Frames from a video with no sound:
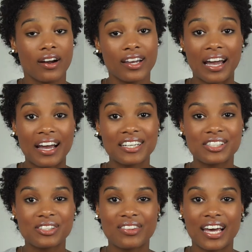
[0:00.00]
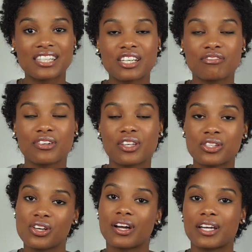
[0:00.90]
Alright guys, so that's it for
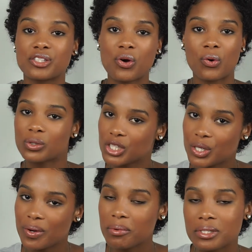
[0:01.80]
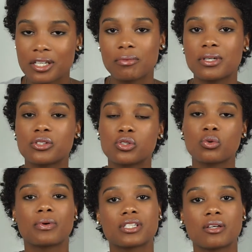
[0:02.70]
this look. I told you it was going to be
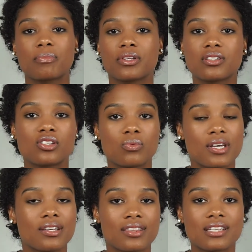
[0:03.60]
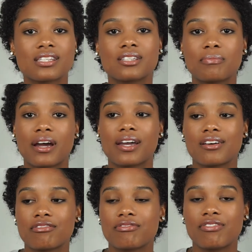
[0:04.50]
super simple and sweet. This is
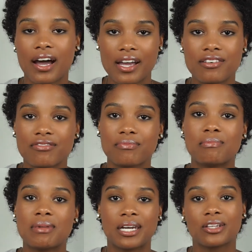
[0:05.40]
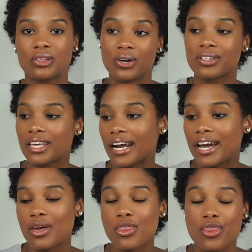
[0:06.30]
my five minute look that
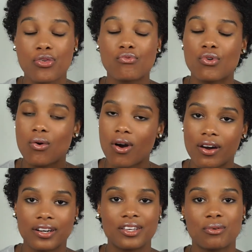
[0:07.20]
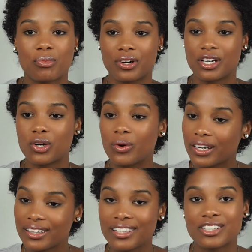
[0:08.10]
I throw on in the morning
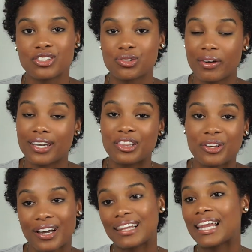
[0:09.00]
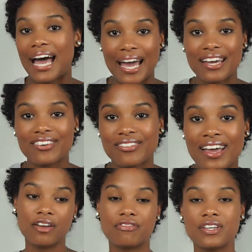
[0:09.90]
quickly just so I can look alive.
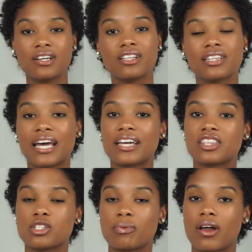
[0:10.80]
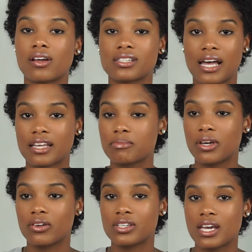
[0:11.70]
I feel like these products last
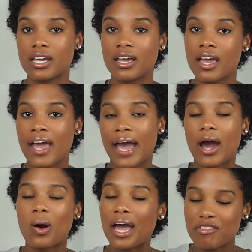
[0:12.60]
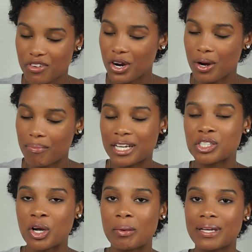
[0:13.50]
me all day. However, my
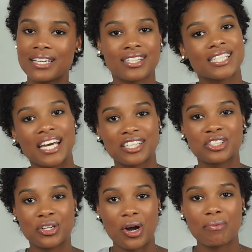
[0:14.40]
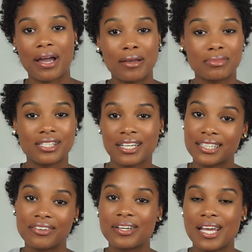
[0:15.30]
job is a desk job. I am sitting
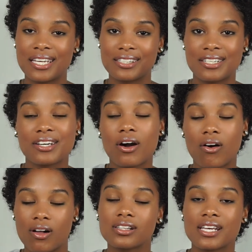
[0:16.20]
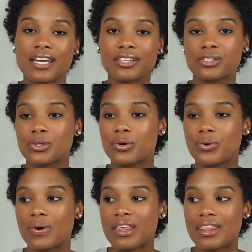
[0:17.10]
down in AC all day
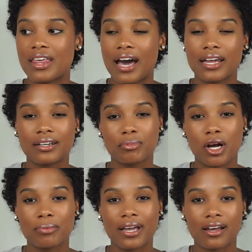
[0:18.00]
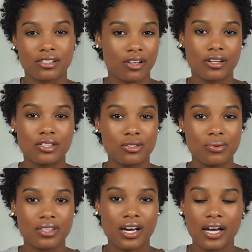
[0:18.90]
so that probably has a lot to do
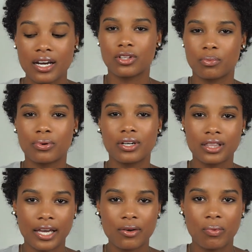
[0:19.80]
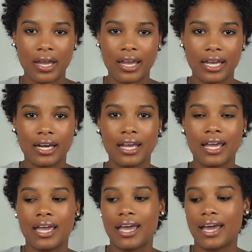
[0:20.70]
with that. They're pretty lightweight
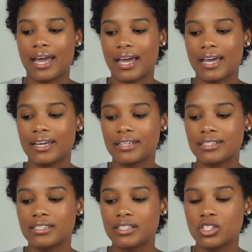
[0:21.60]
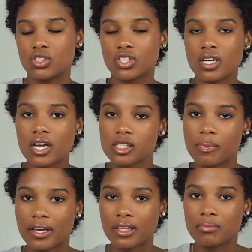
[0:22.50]
and you shouldn't
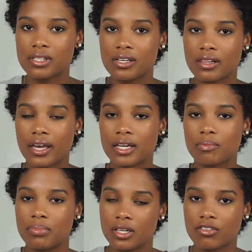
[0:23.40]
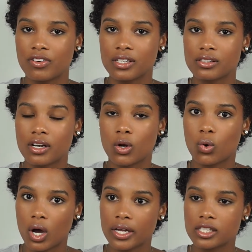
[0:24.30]
expect them to like beat your face to the
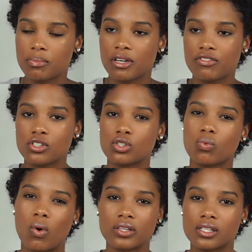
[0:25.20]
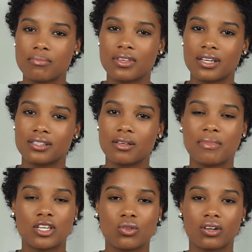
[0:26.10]
gods but if you just want something to
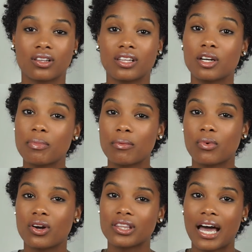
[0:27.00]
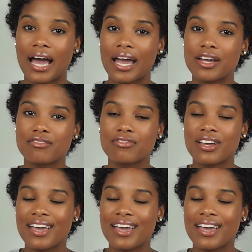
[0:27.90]
make you look a little bit more alive